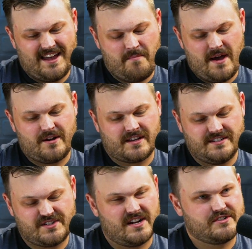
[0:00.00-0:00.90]
a better
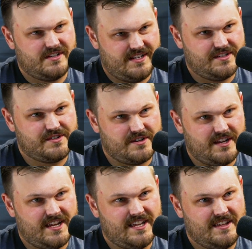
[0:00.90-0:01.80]
construction
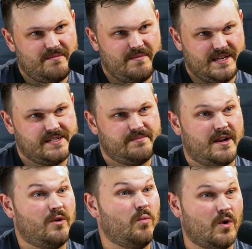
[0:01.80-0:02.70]
industry means a
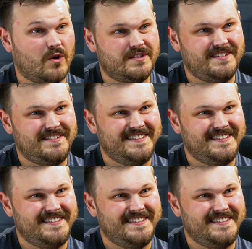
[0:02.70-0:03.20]
better world.